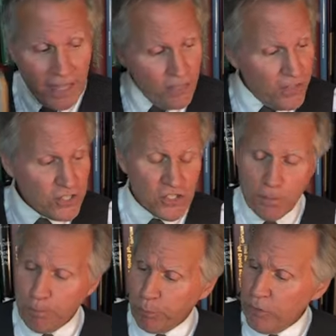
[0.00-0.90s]
this
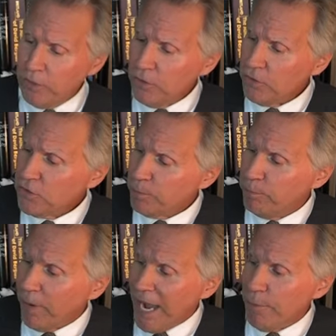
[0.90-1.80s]
is Brill's
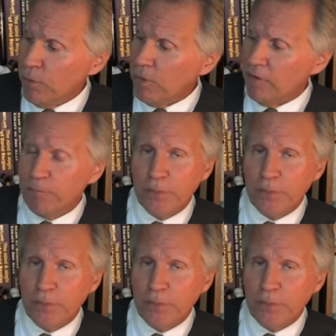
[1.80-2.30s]
Bible of